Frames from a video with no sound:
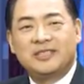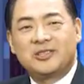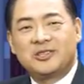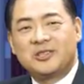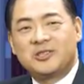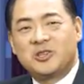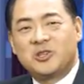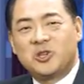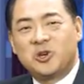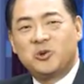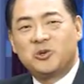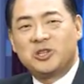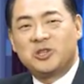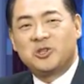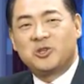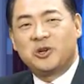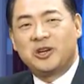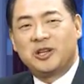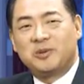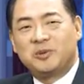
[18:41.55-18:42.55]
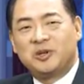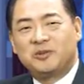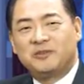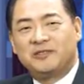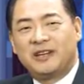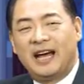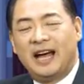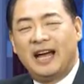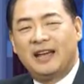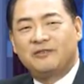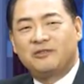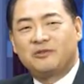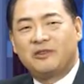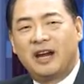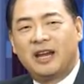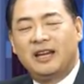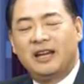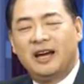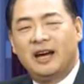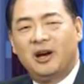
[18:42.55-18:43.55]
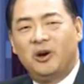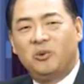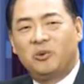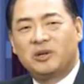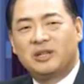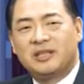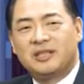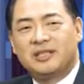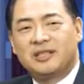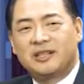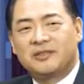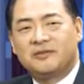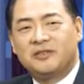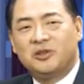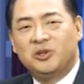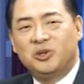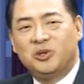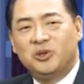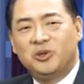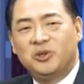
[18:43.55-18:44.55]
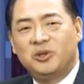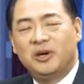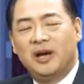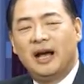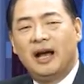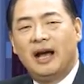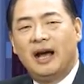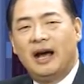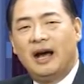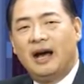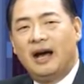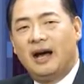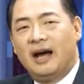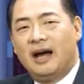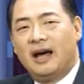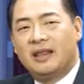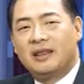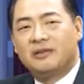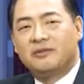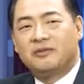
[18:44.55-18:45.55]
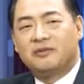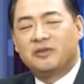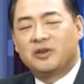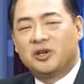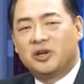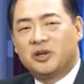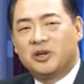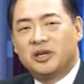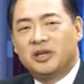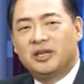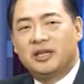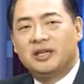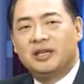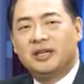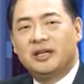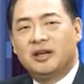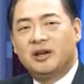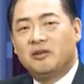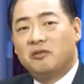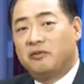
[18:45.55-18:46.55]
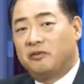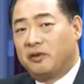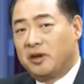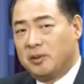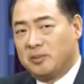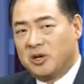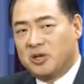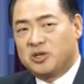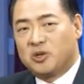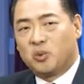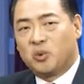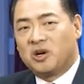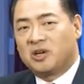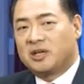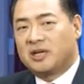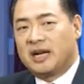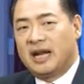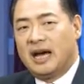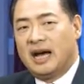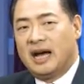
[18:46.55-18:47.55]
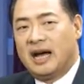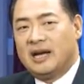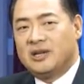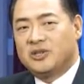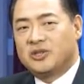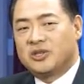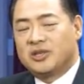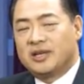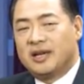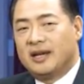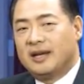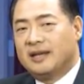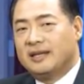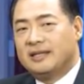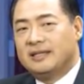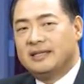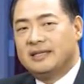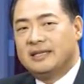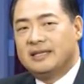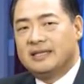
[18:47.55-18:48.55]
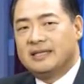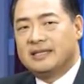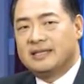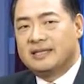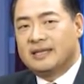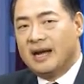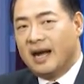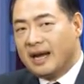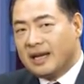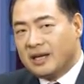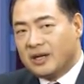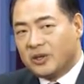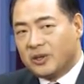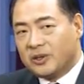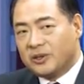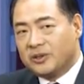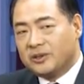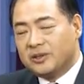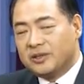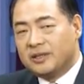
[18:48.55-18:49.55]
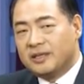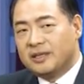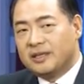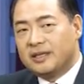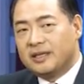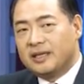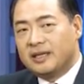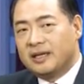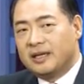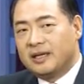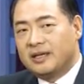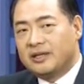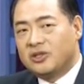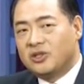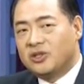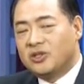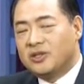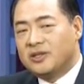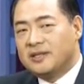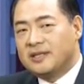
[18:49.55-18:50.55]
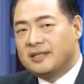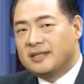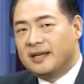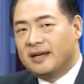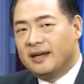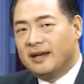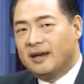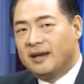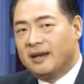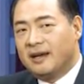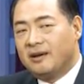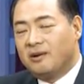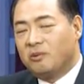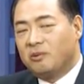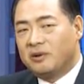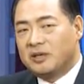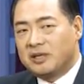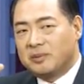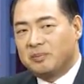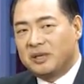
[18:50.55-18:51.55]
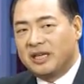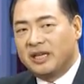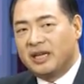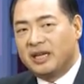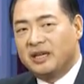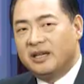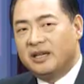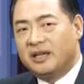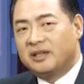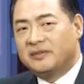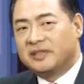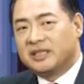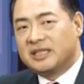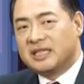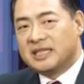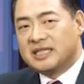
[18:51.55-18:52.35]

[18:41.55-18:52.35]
this is Zhou Zhenxuan, Beautiful Life. Right now we're interview the very famous world-class designer. She's with the beginning of